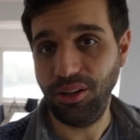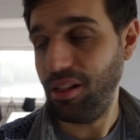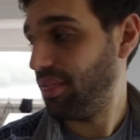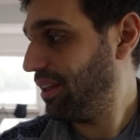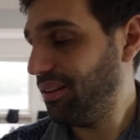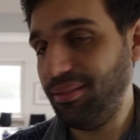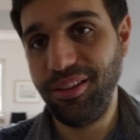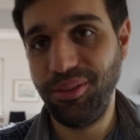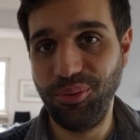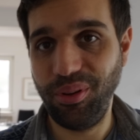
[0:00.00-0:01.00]
all done
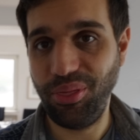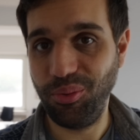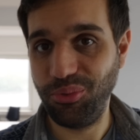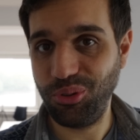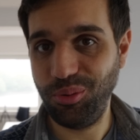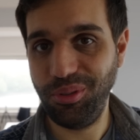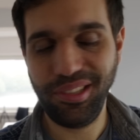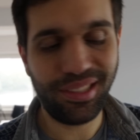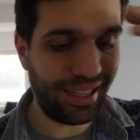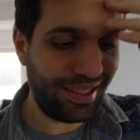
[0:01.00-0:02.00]
with the
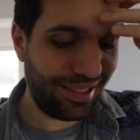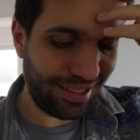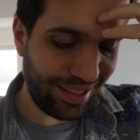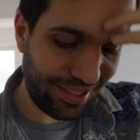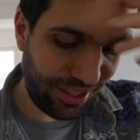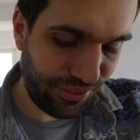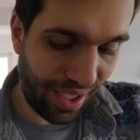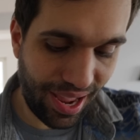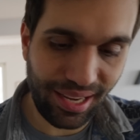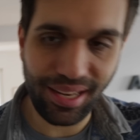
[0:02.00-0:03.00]
absorbers. Let's, let's see if
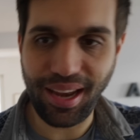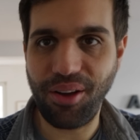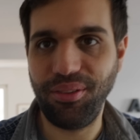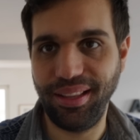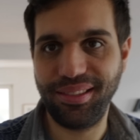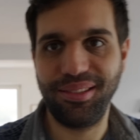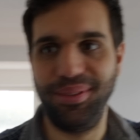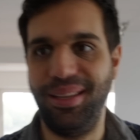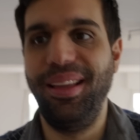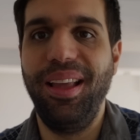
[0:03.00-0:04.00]
Andy now lets
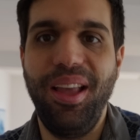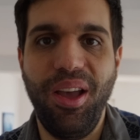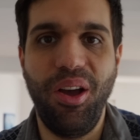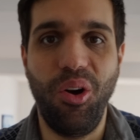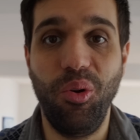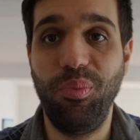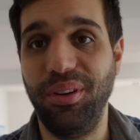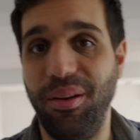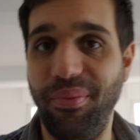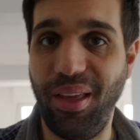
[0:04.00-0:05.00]
me
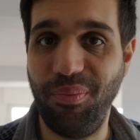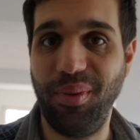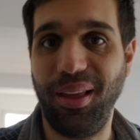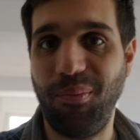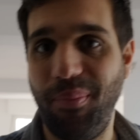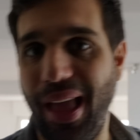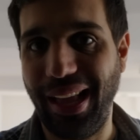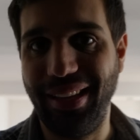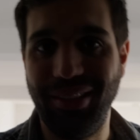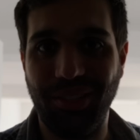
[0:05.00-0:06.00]
open up that big
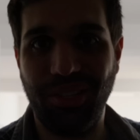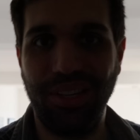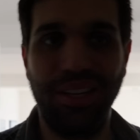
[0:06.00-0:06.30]
package.